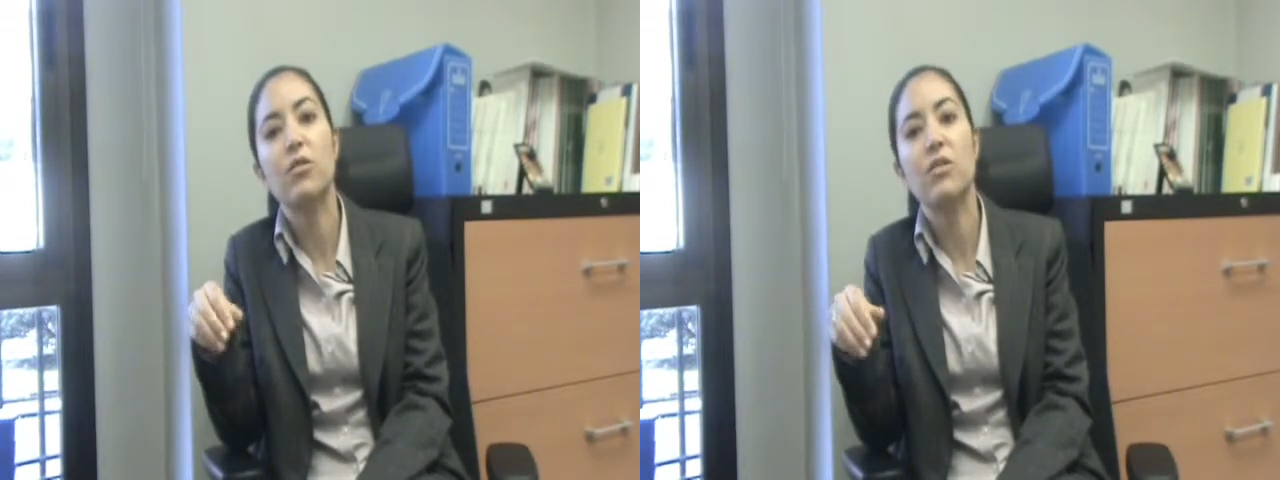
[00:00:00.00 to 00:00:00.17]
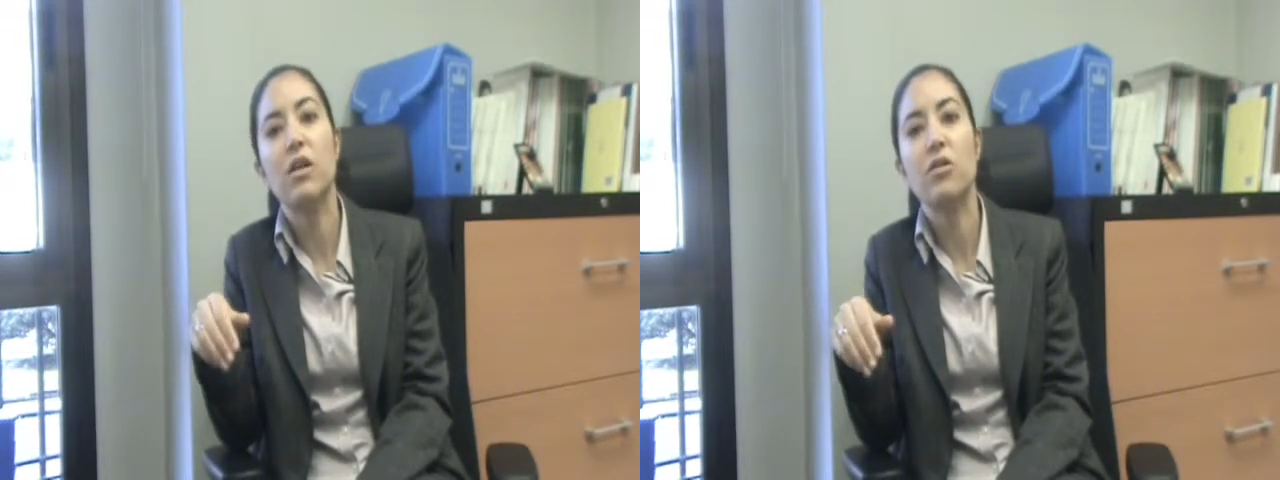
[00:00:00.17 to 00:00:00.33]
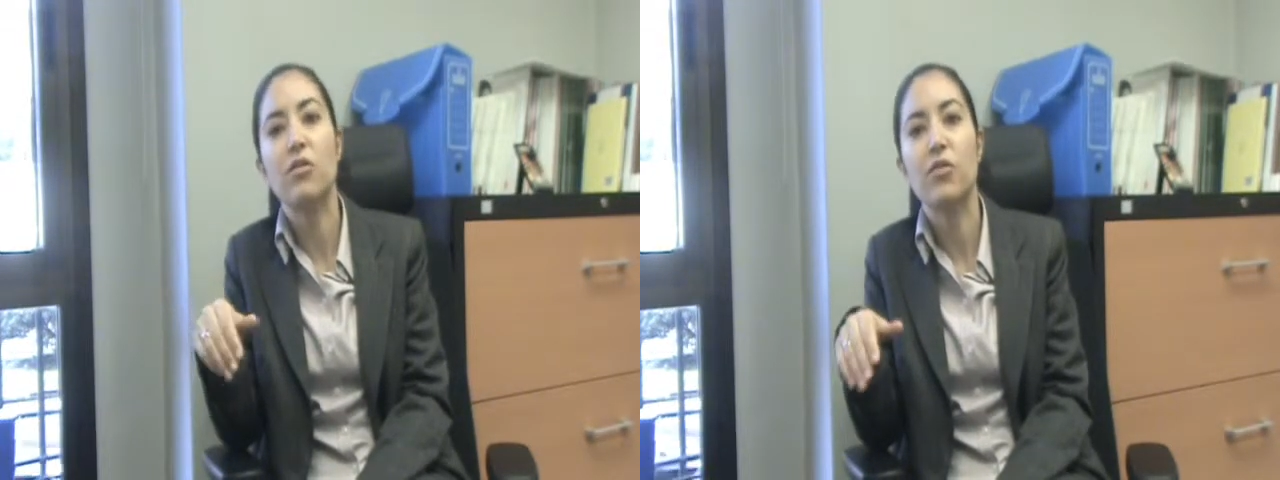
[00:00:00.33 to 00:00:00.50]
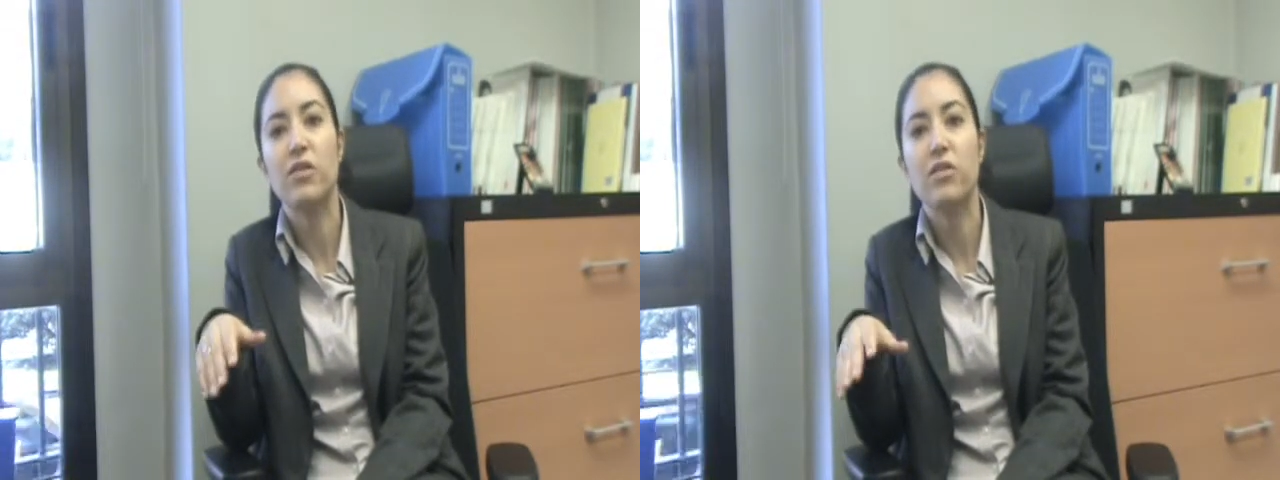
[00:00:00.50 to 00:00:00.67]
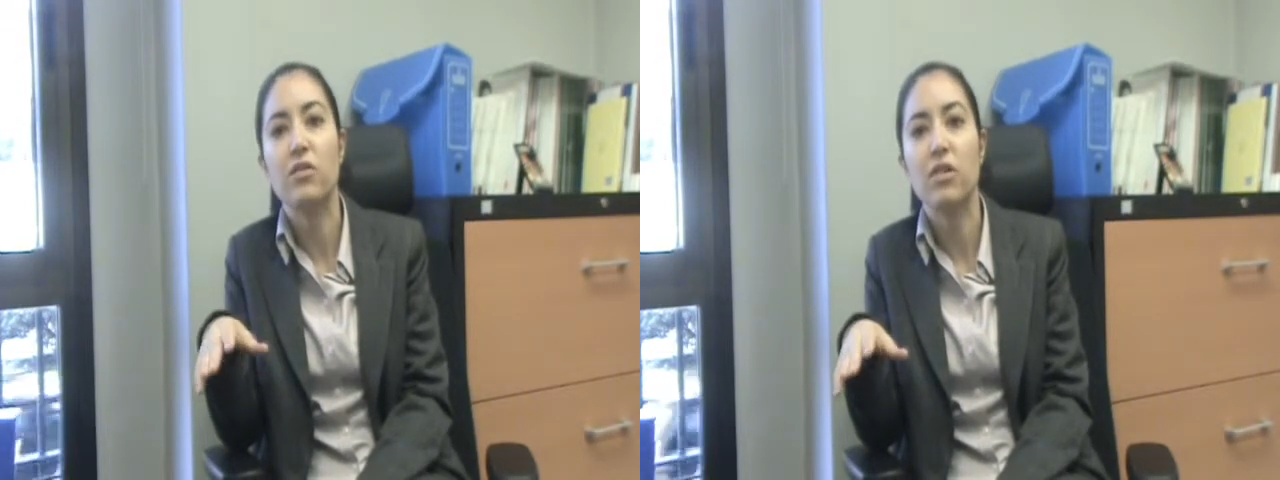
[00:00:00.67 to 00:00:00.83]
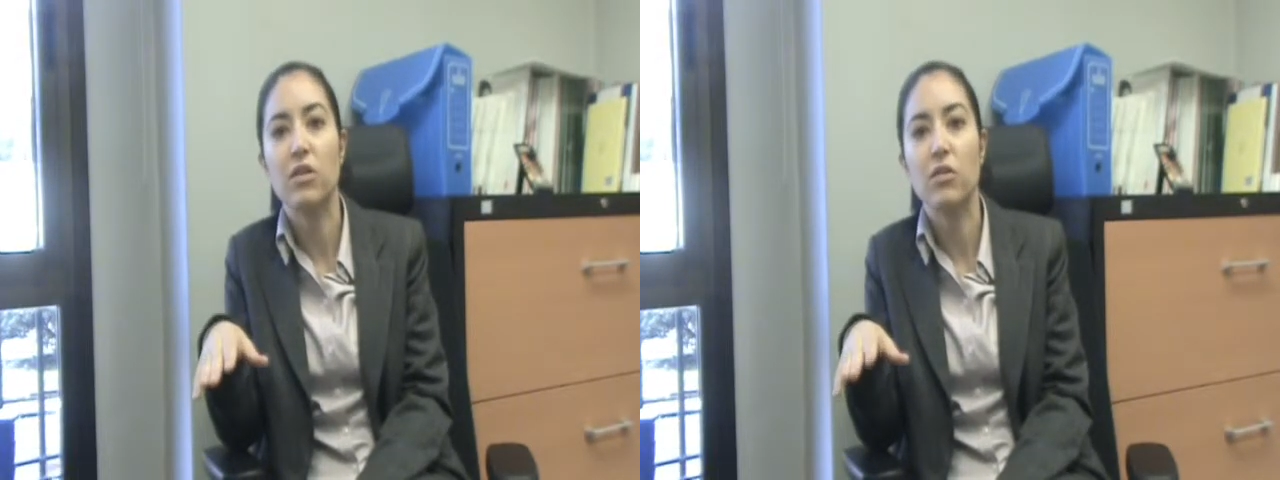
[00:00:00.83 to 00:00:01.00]
result of
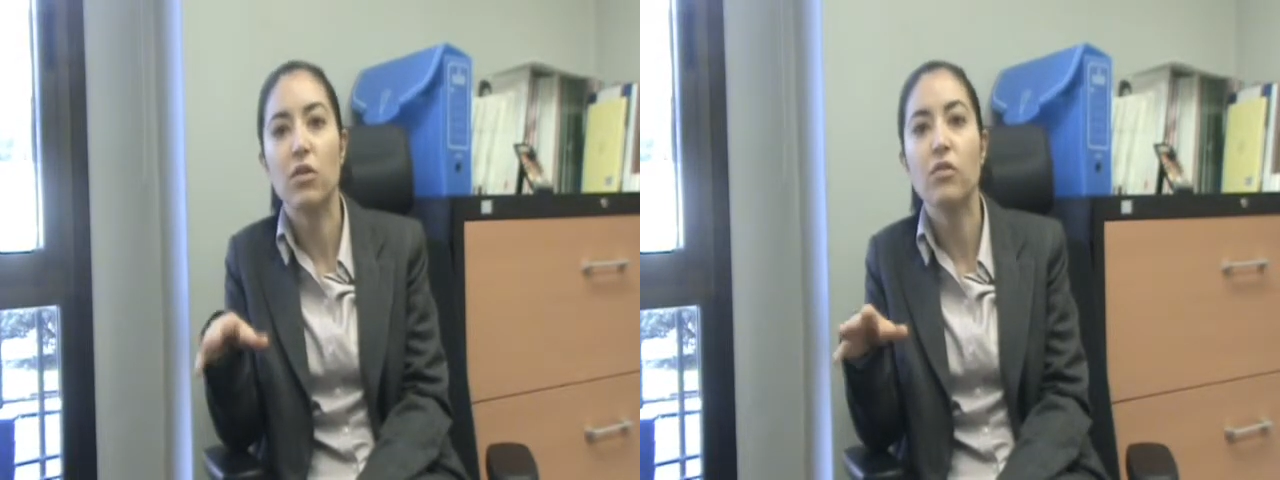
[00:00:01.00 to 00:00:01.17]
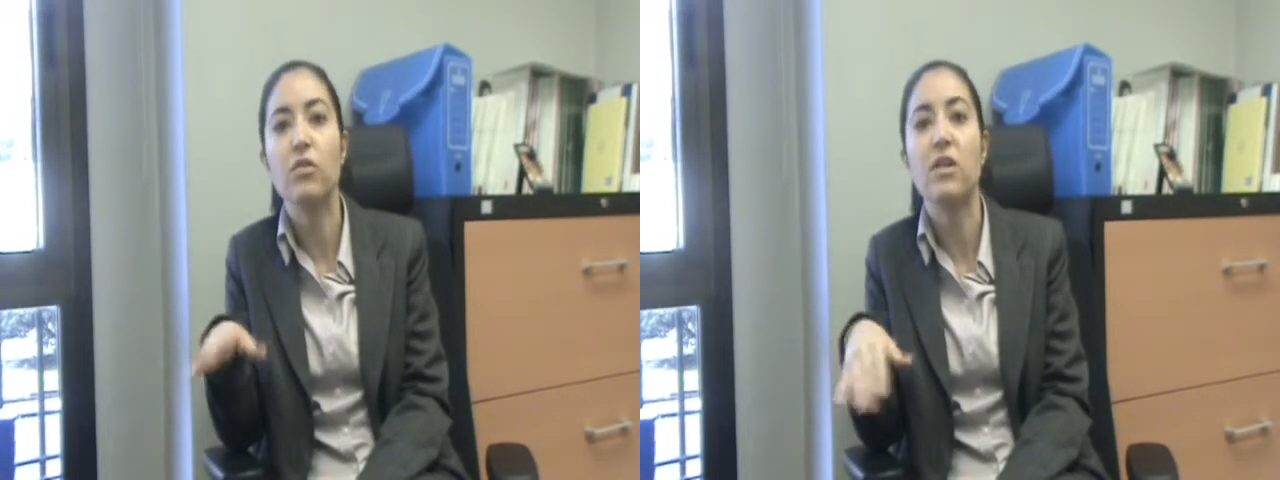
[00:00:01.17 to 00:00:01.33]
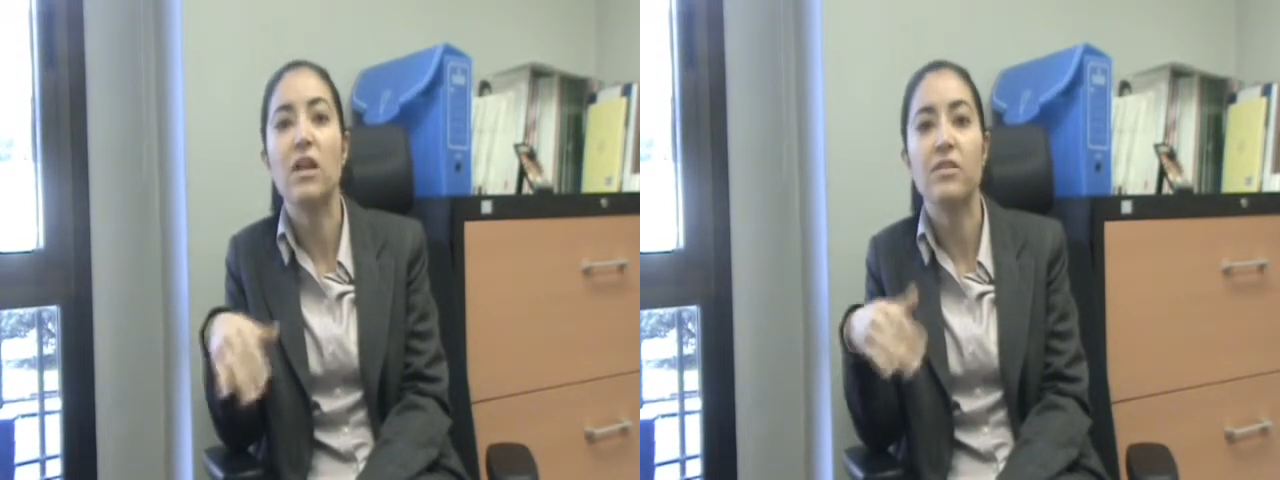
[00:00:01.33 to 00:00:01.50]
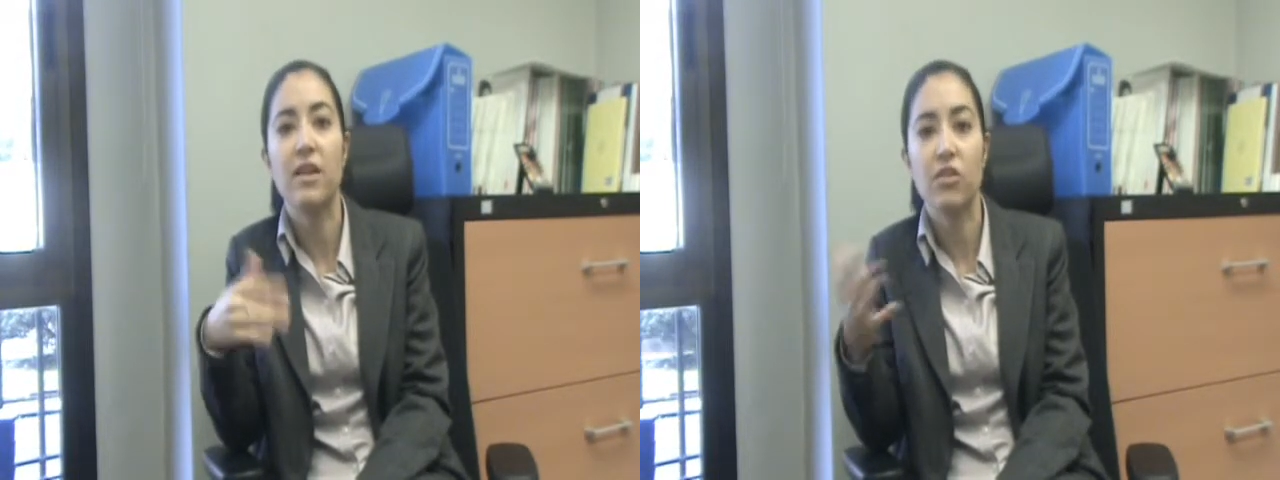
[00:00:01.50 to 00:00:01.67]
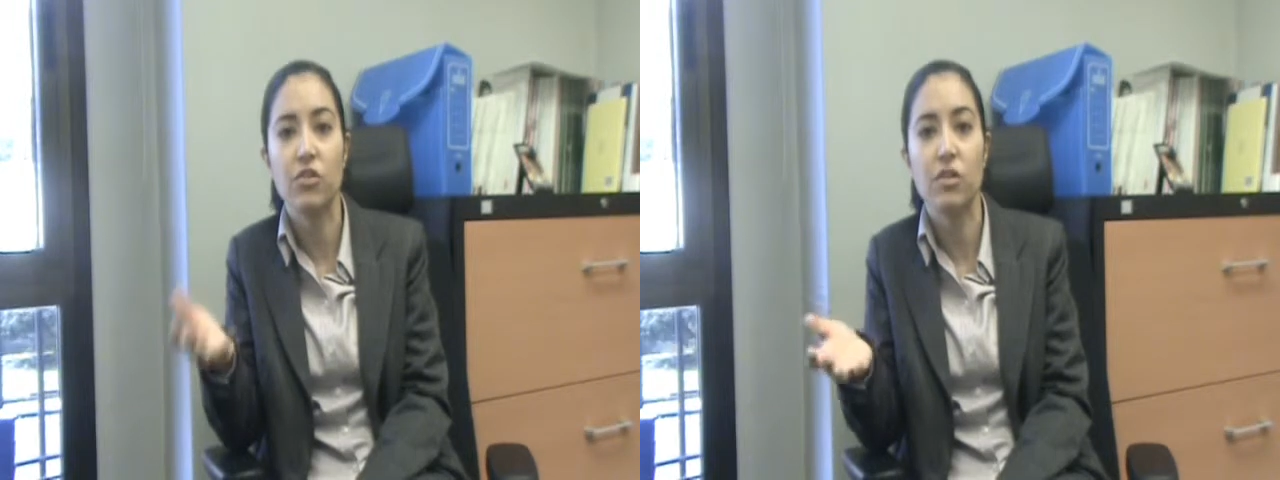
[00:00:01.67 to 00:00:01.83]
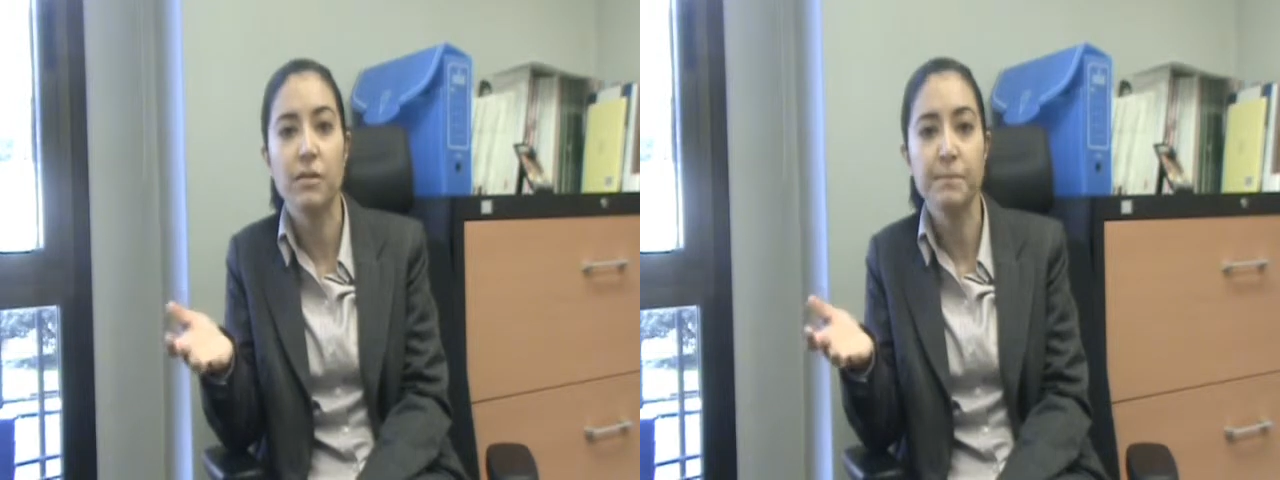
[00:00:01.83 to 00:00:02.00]

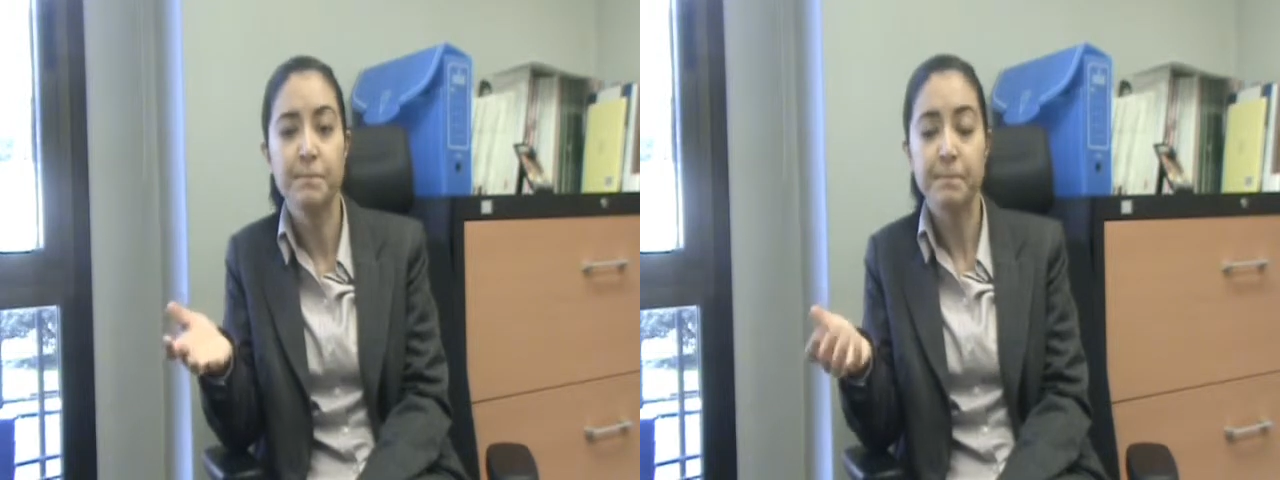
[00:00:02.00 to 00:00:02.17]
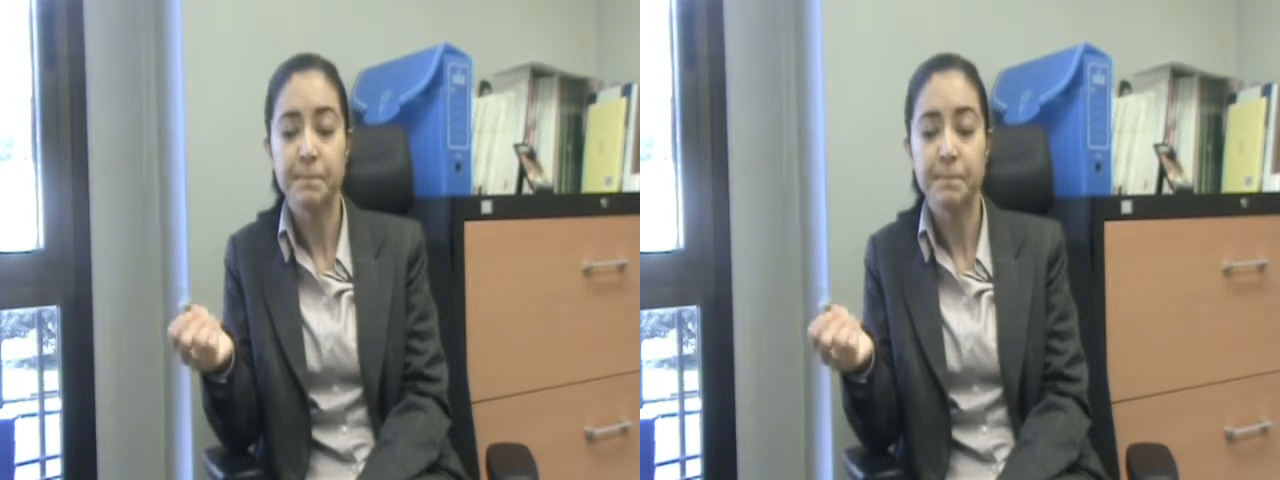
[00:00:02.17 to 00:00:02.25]
socialization